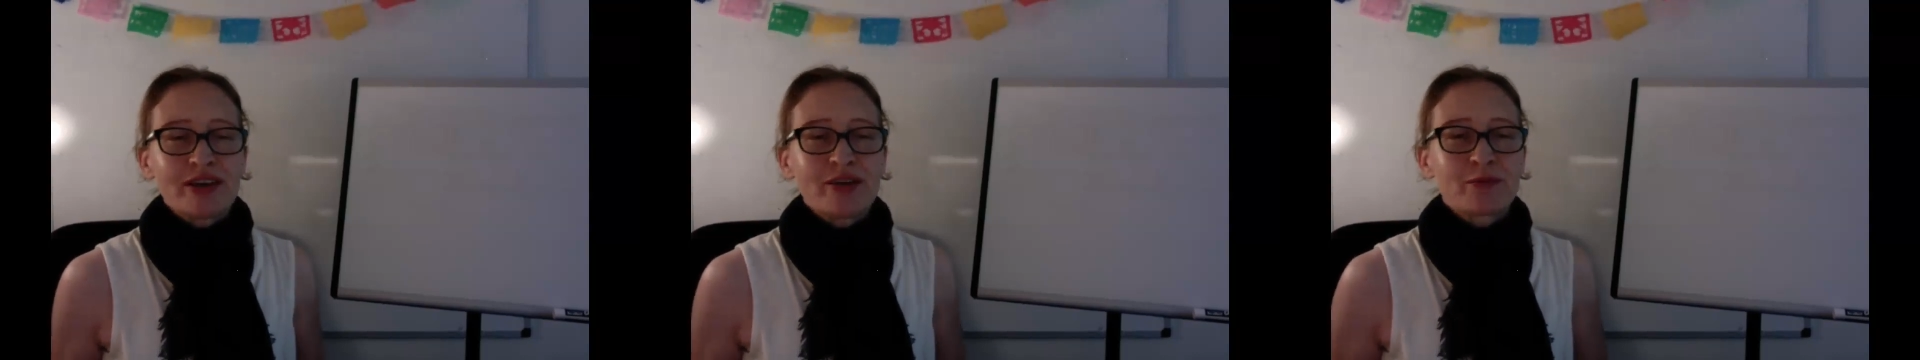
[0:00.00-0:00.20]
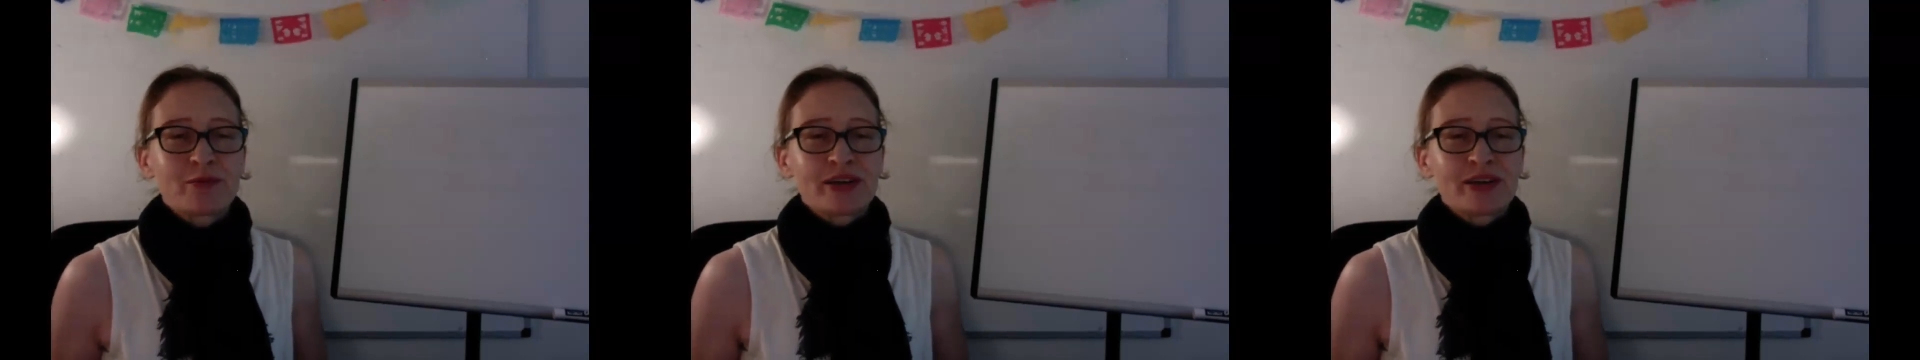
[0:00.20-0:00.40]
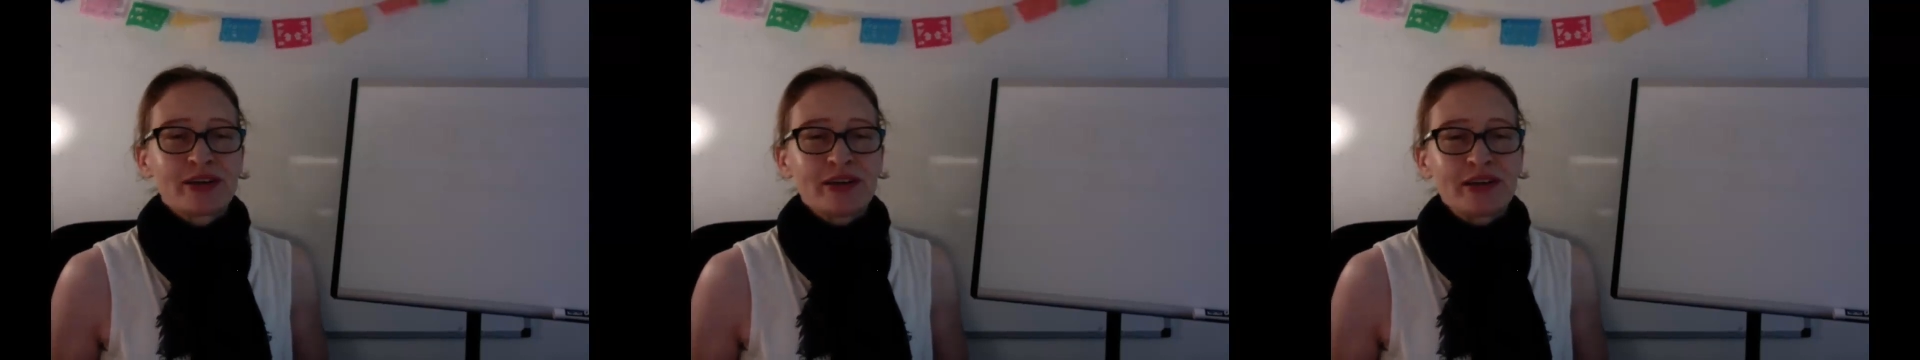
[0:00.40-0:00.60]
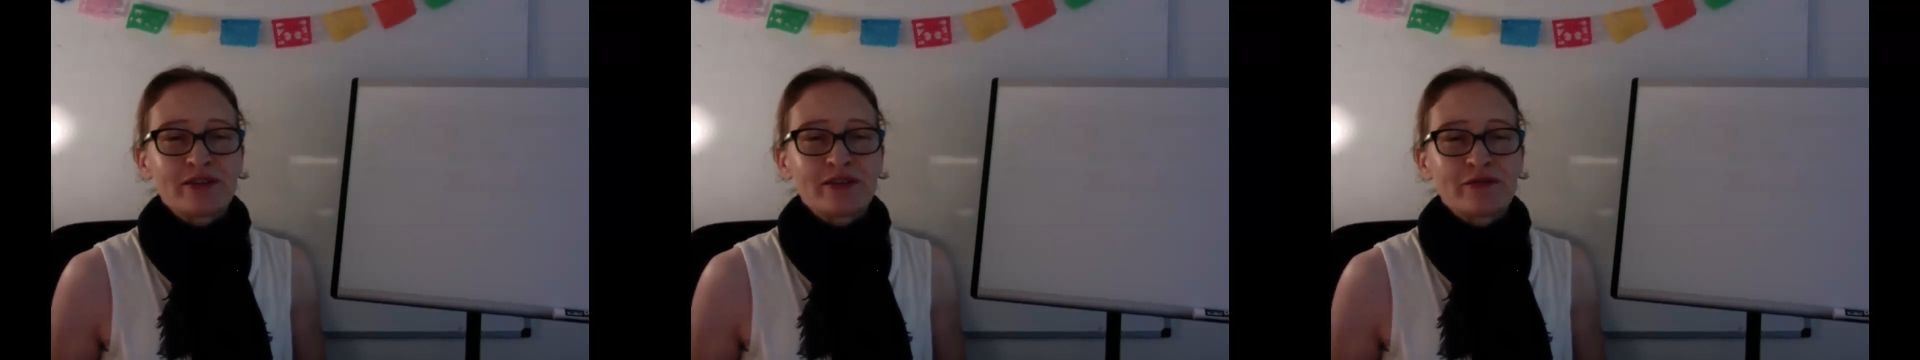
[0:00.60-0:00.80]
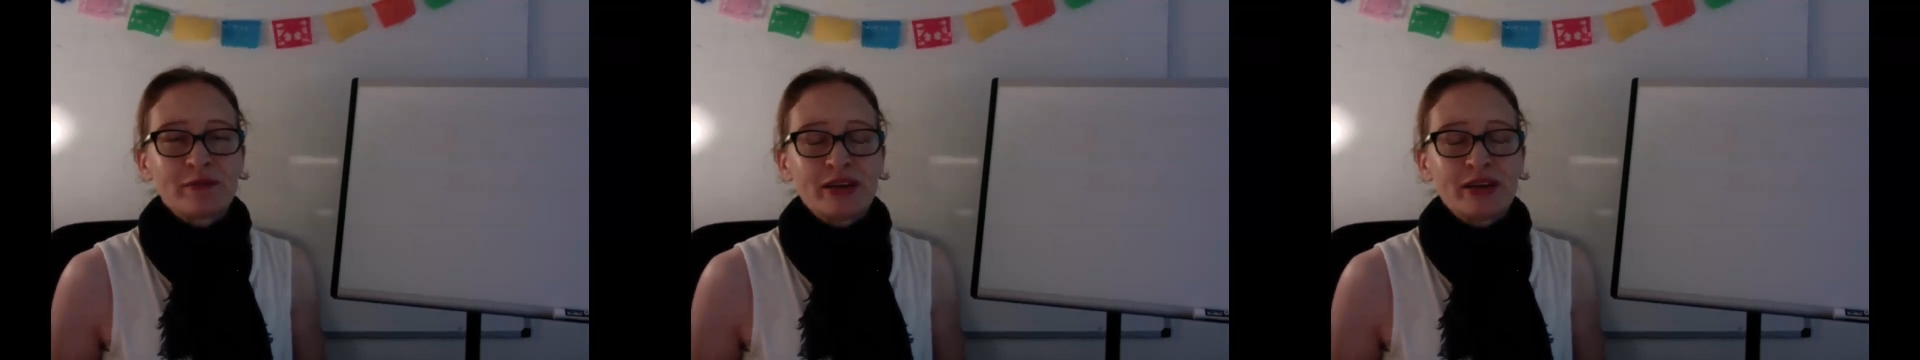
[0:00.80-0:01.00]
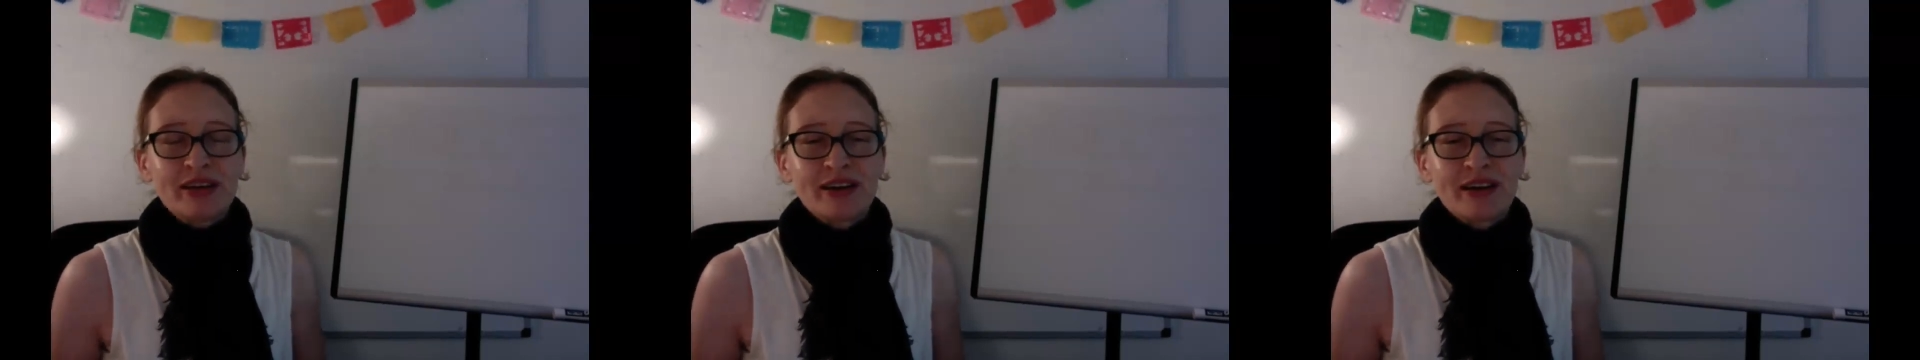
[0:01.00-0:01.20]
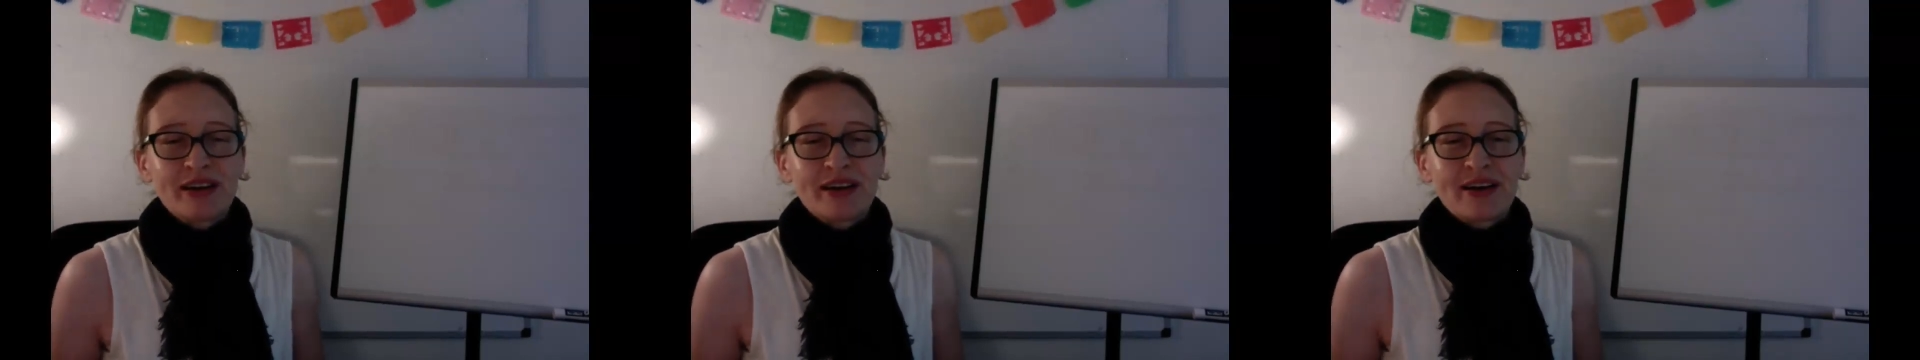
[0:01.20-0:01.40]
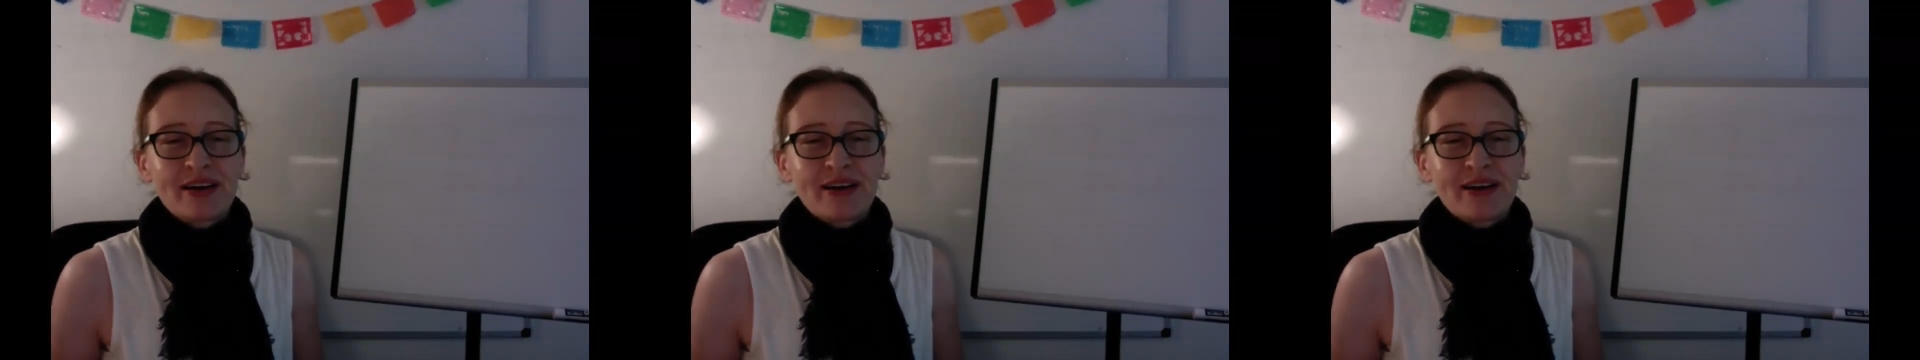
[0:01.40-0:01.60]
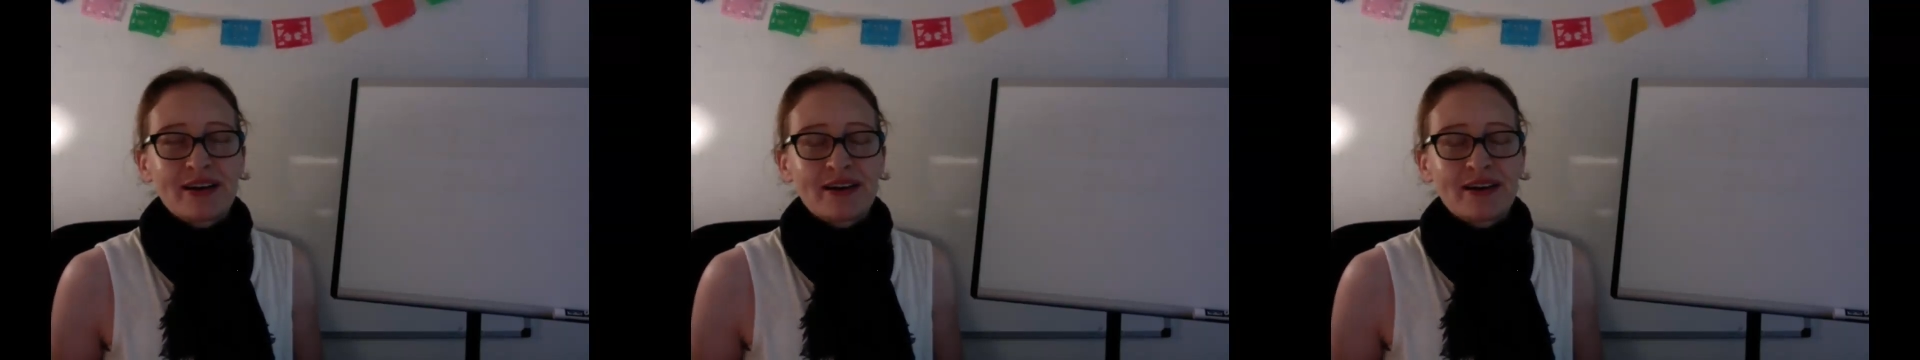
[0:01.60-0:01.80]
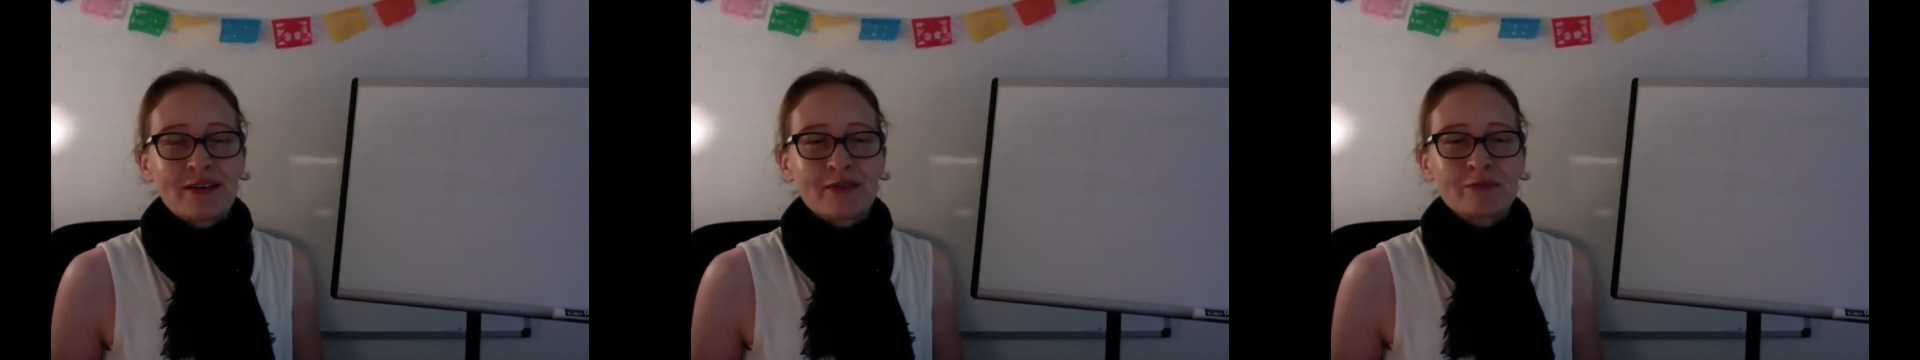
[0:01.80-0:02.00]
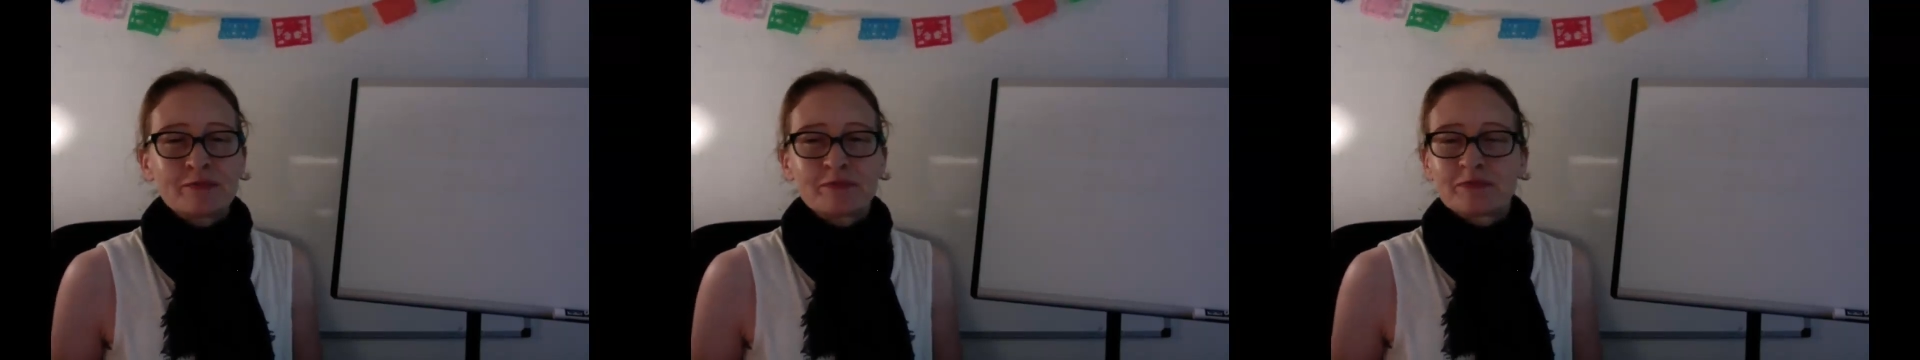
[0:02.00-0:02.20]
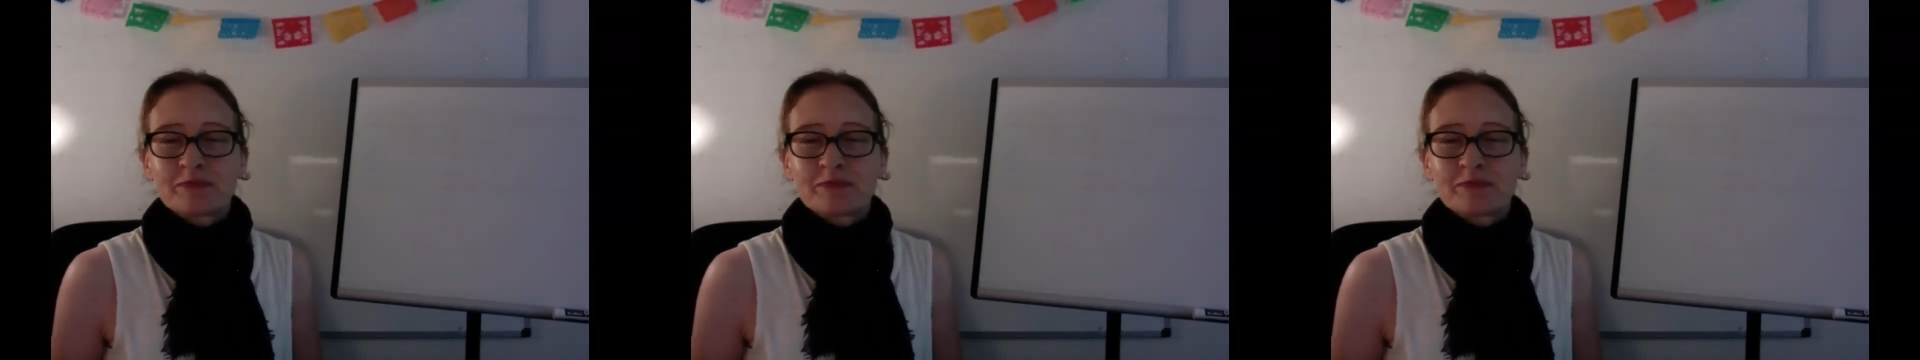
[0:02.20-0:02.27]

It wouldn't give me a